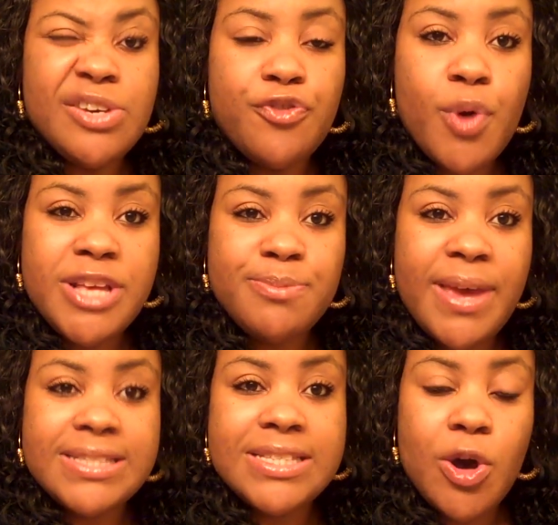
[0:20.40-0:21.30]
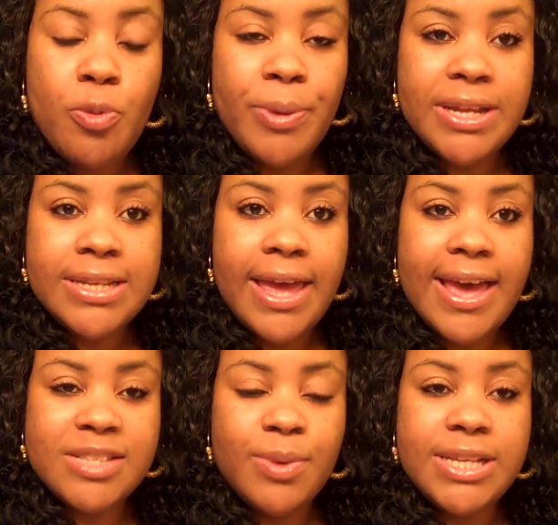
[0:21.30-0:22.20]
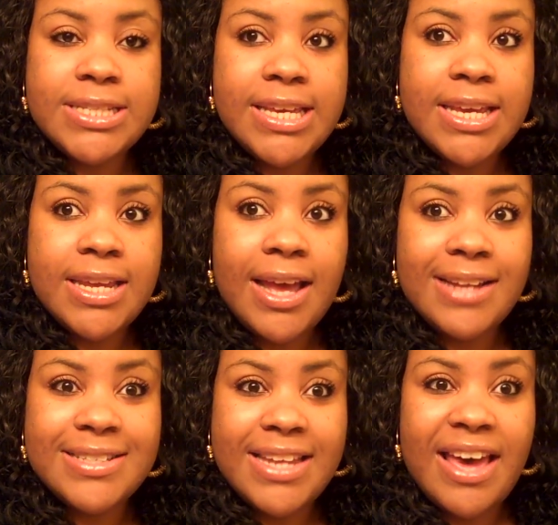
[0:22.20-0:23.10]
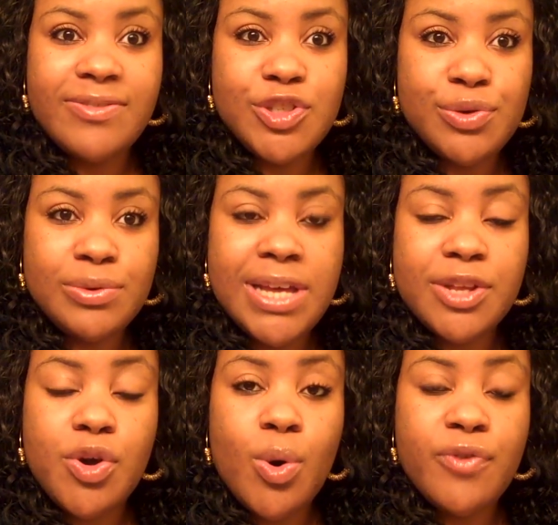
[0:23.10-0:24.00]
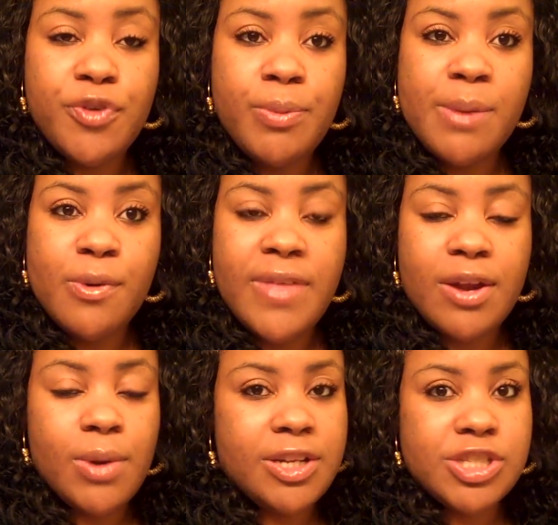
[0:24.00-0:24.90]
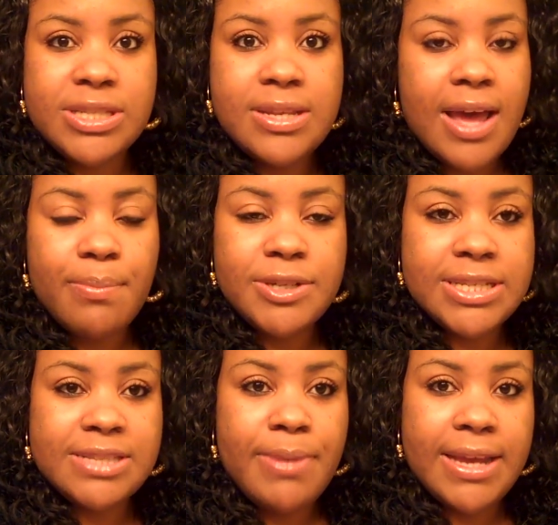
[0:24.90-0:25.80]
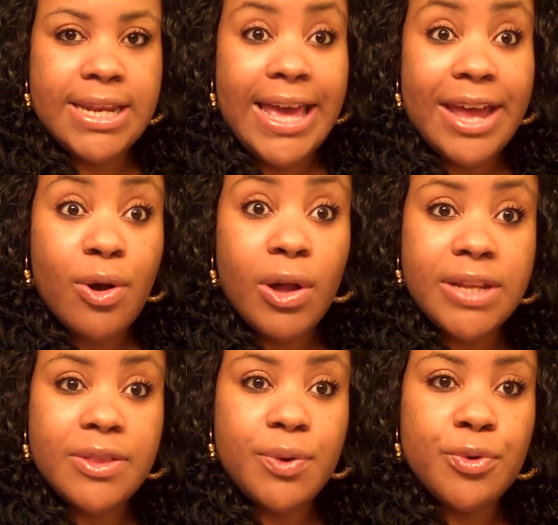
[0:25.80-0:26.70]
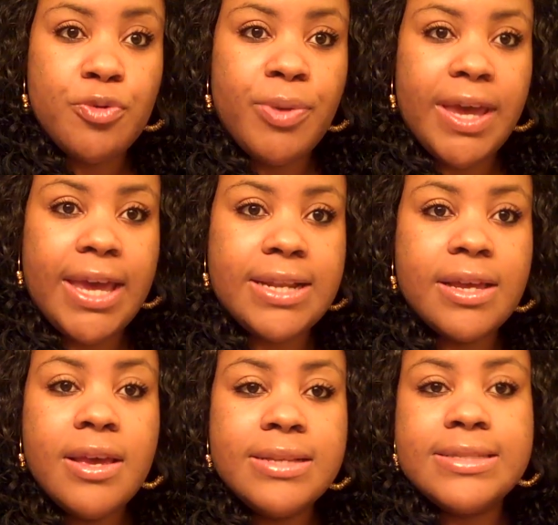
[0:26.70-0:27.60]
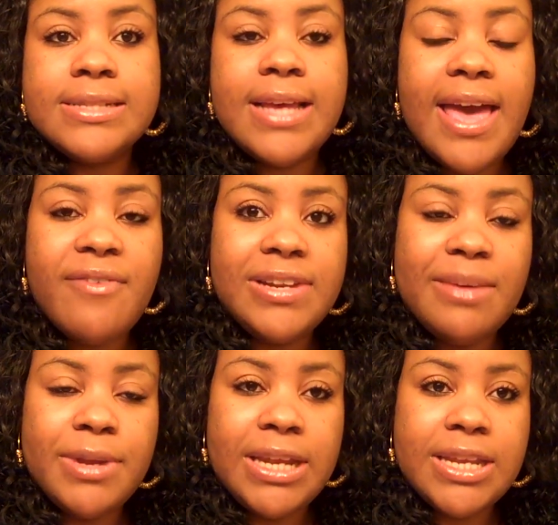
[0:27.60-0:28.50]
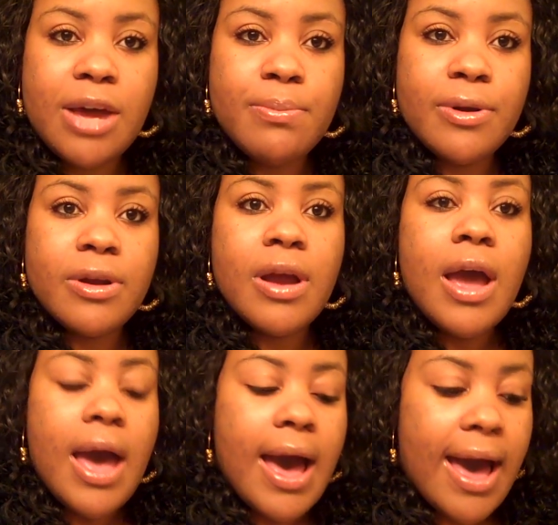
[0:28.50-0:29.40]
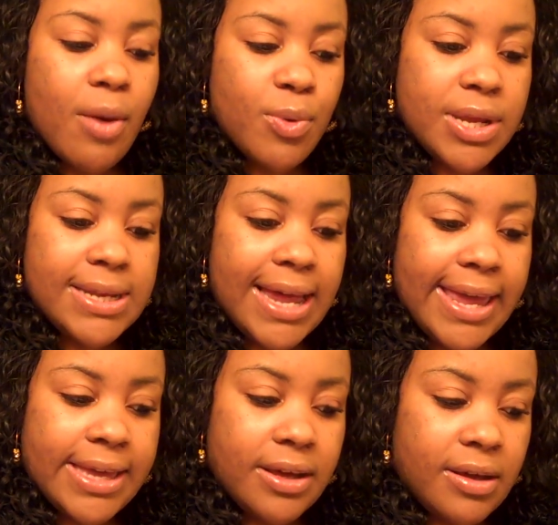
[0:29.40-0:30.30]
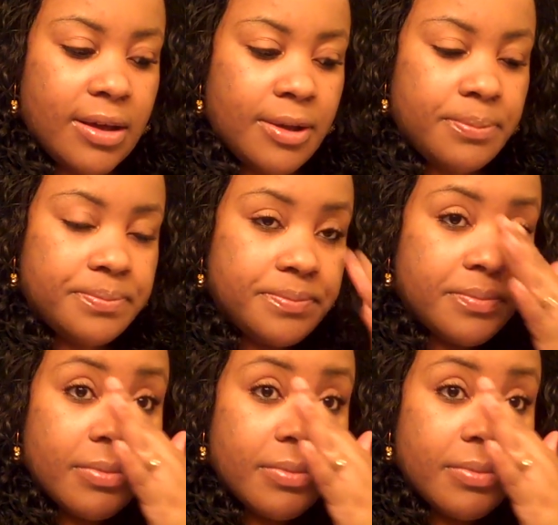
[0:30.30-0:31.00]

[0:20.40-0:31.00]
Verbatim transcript: 40 spaces open as we did I did have to let go a few people that were just not participating at all in the group and since I have a limited number I would like um,